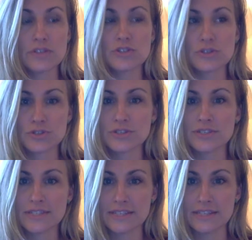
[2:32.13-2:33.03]
2
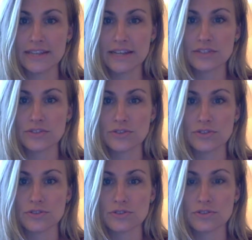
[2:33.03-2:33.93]
students did that.
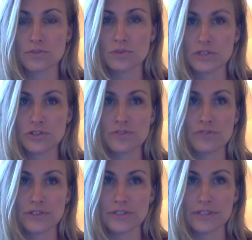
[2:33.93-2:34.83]
One student
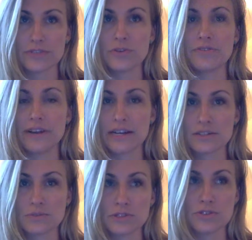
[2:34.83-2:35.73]
wrote down 3
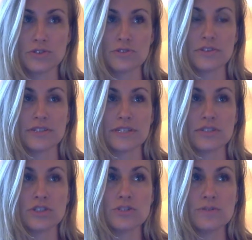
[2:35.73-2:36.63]
facts, one student wrote down
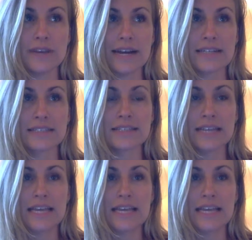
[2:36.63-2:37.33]
2 facts.